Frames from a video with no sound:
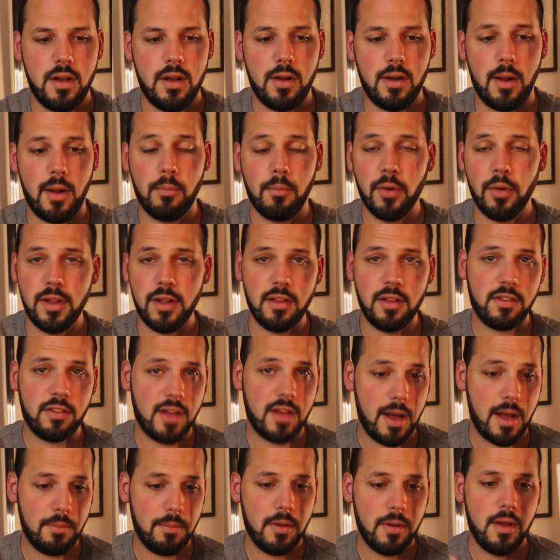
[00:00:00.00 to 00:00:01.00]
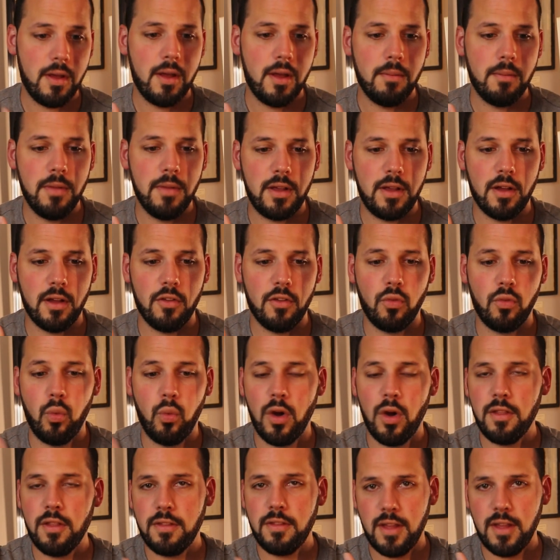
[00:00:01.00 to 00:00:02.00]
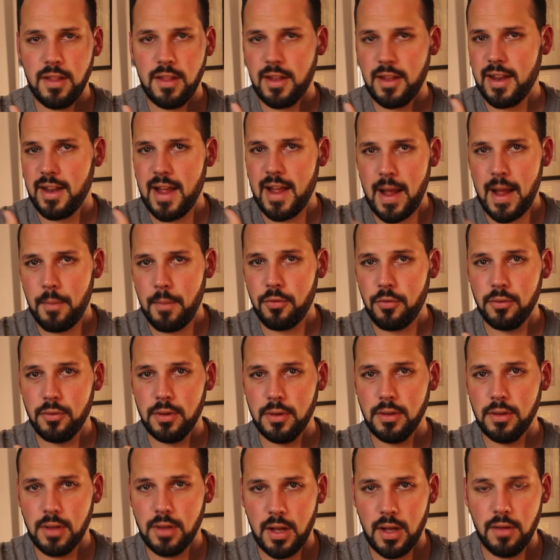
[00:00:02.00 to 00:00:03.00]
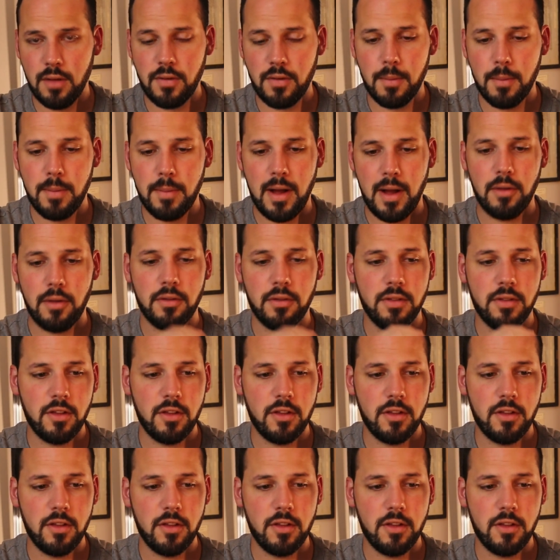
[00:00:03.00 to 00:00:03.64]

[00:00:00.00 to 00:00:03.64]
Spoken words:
Now I bring this up because one thing that I absolutely love about